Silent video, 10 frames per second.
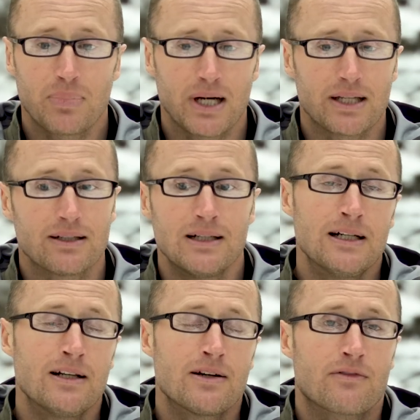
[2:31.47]
but
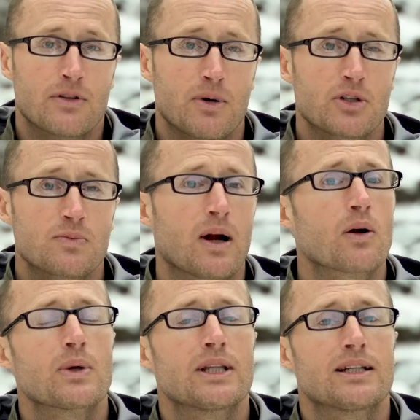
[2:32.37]
for the most
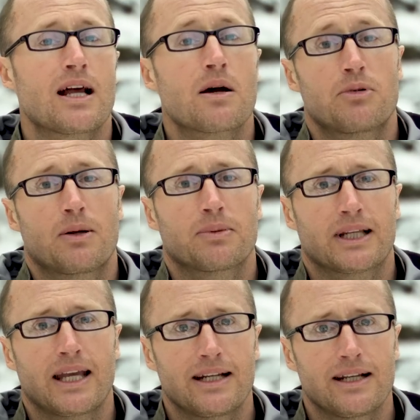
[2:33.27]
part, we ended up
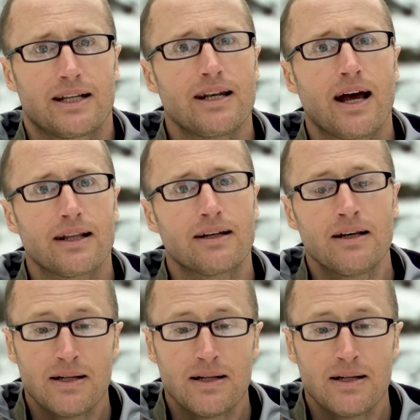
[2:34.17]
replicating it at night.